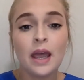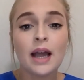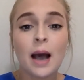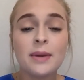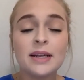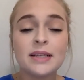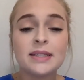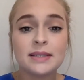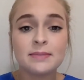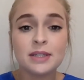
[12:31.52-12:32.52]
Common
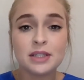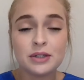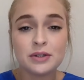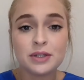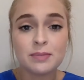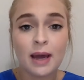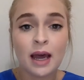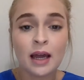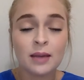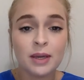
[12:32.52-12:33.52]
assessments used by
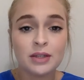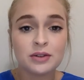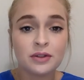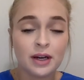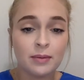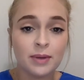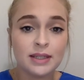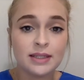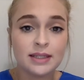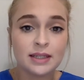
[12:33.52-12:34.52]
occupational
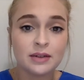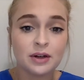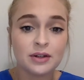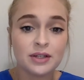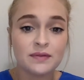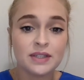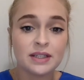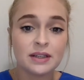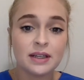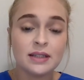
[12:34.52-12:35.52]
therapists in skilled nursing
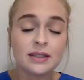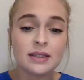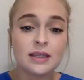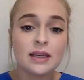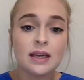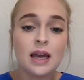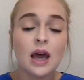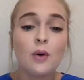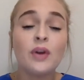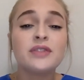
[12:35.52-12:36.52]
facilities.
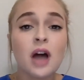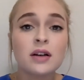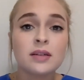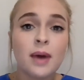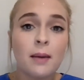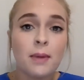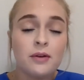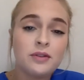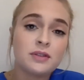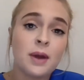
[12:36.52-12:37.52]
We've talked about
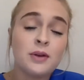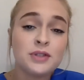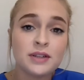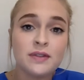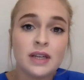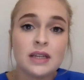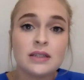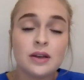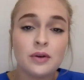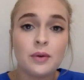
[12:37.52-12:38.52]
most of these,
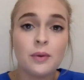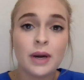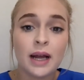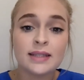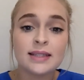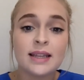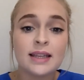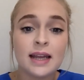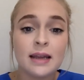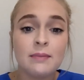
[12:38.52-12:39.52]
so when I say the
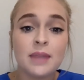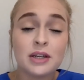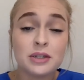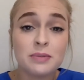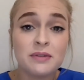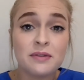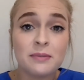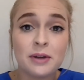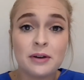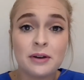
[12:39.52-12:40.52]
name, they should be
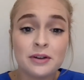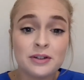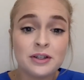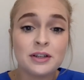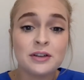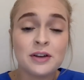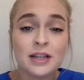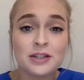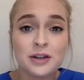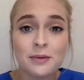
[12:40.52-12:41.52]
familiar. You guys
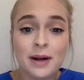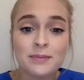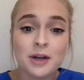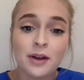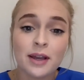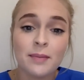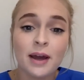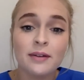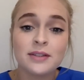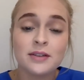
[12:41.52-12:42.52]
should know what I'm talking
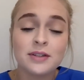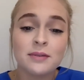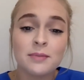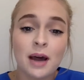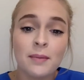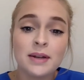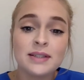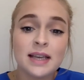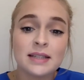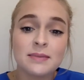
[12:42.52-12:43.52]
about. So some common
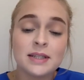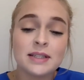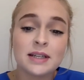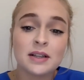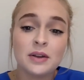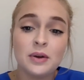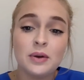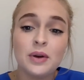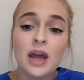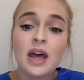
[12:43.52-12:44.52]
assessments
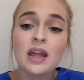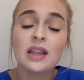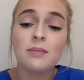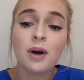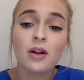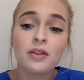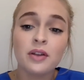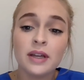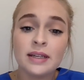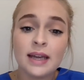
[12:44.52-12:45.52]
include the
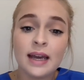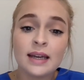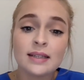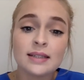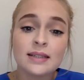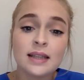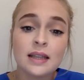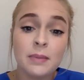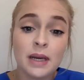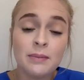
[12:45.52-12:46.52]
Barthel Index, the
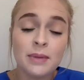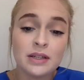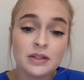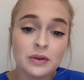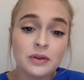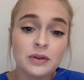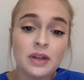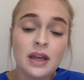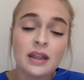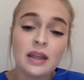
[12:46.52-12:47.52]
Mini Mental,
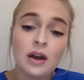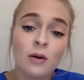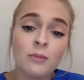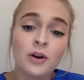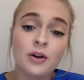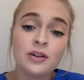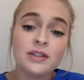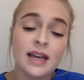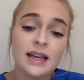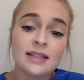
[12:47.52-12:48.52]
the Arm Curl
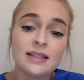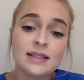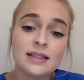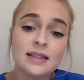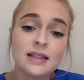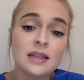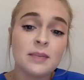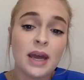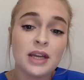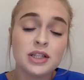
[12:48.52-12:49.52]
Test, the
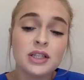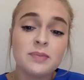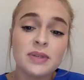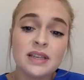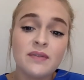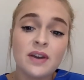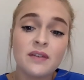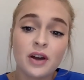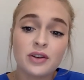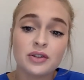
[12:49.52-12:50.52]
patient-specific
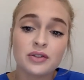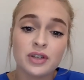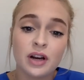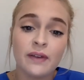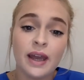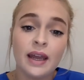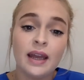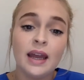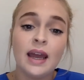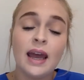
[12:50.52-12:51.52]
functional survey,
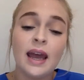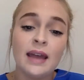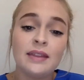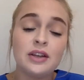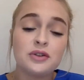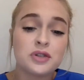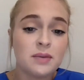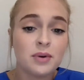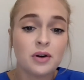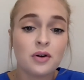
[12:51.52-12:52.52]
and then your
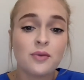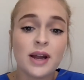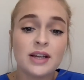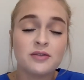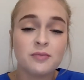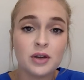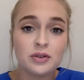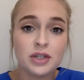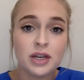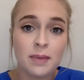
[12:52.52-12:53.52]
typical range of
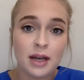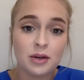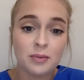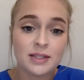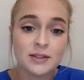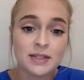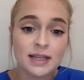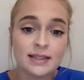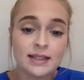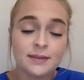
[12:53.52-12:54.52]
motion and manual muscle
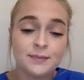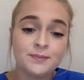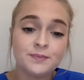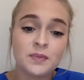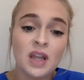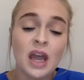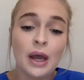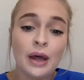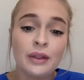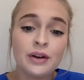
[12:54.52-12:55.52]
testing.
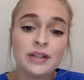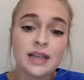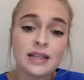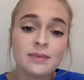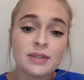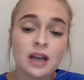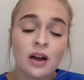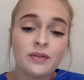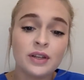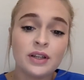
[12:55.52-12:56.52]
Other assessments
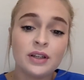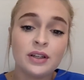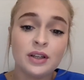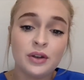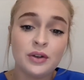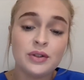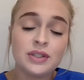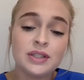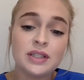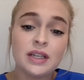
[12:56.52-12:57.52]
often
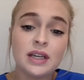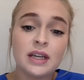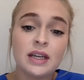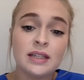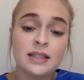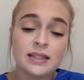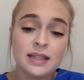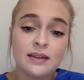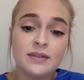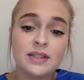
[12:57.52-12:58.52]
used in
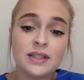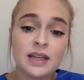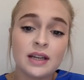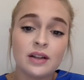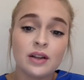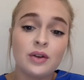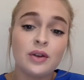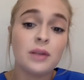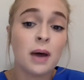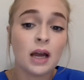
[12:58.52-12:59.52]
SNFs include
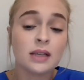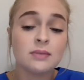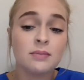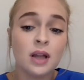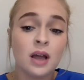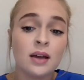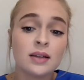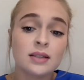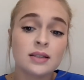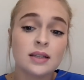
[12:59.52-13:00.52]
the box and
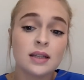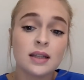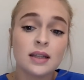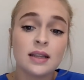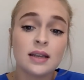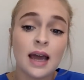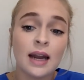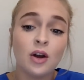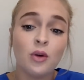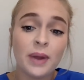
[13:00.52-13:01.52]
blocks, the
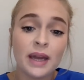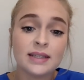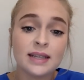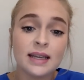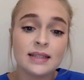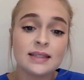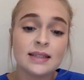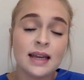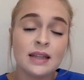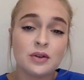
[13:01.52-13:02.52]
9-hole peg test,
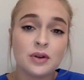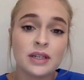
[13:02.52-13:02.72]
and the quick